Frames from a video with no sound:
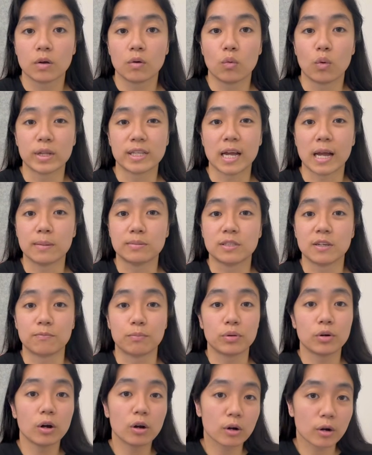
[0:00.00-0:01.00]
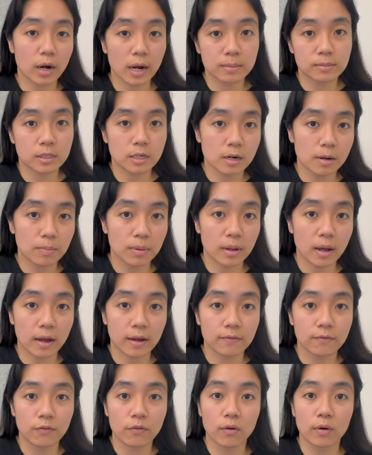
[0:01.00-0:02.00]
what types of programs they're
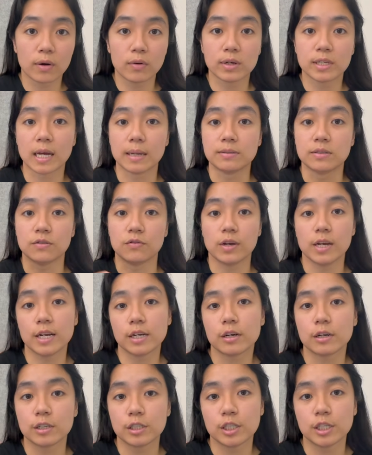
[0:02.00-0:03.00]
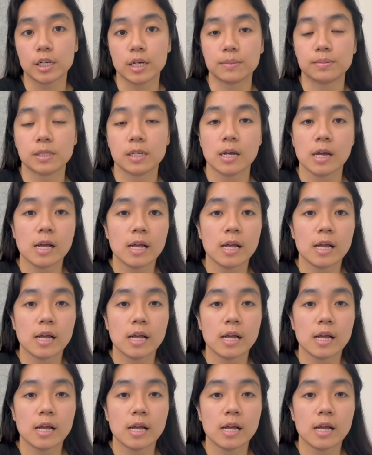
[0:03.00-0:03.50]
applying for, what types of internships.